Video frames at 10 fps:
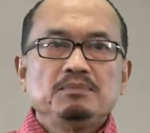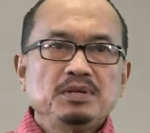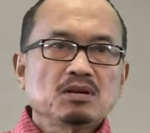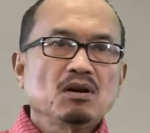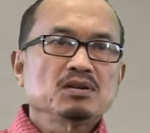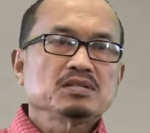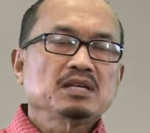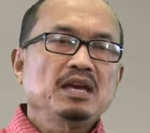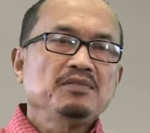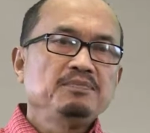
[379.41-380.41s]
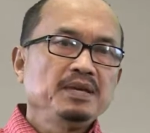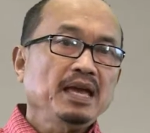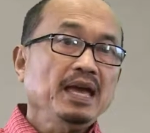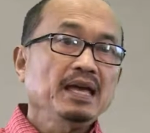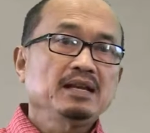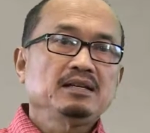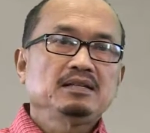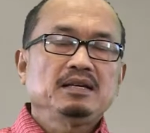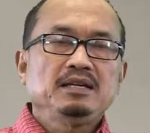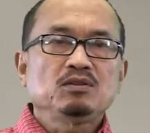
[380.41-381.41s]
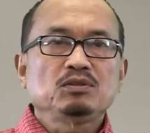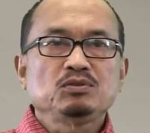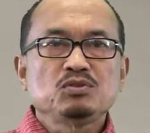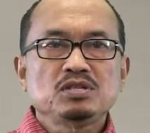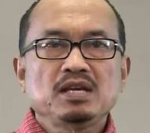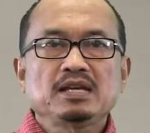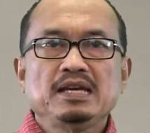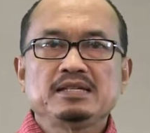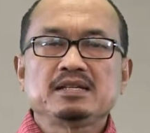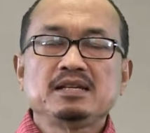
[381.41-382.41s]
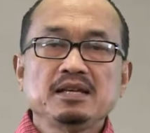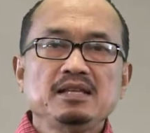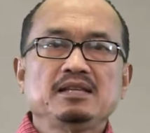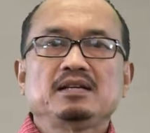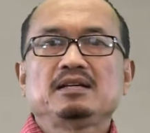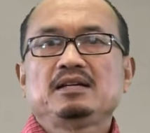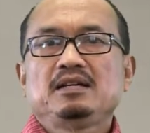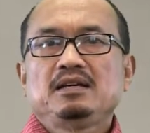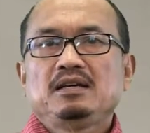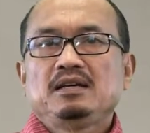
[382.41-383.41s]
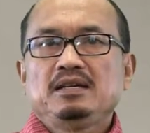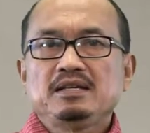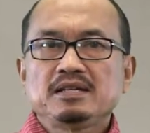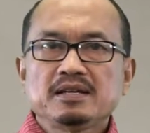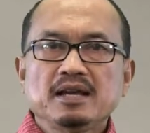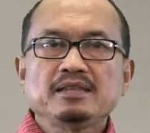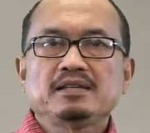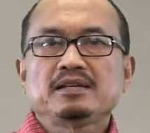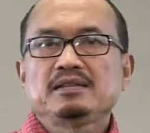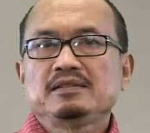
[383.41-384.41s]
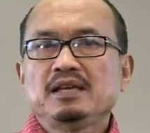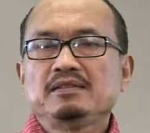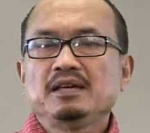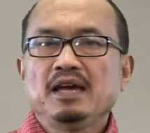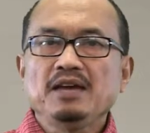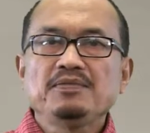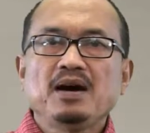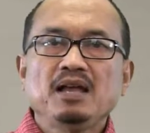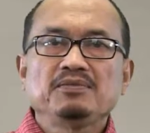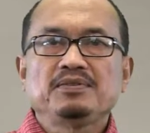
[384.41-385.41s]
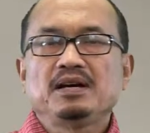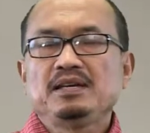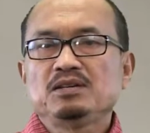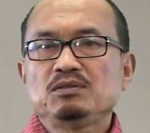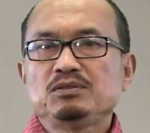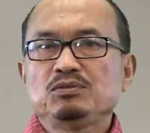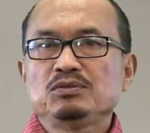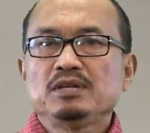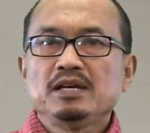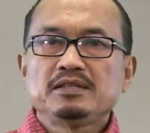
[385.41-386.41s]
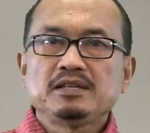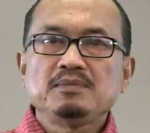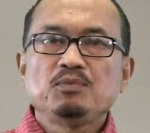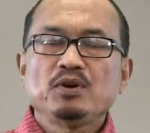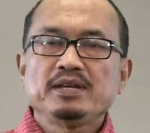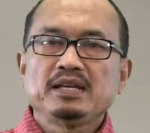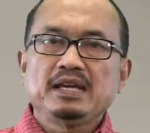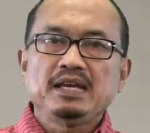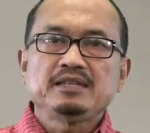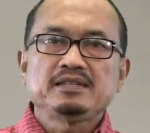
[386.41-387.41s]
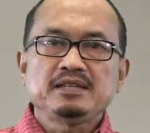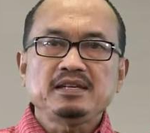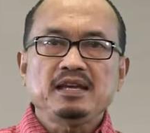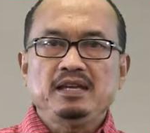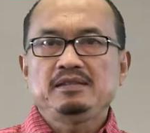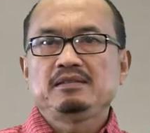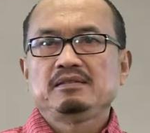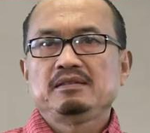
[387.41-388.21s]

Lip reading: Because FBL equal to 6 is greater than the F alpha equal to 3.838,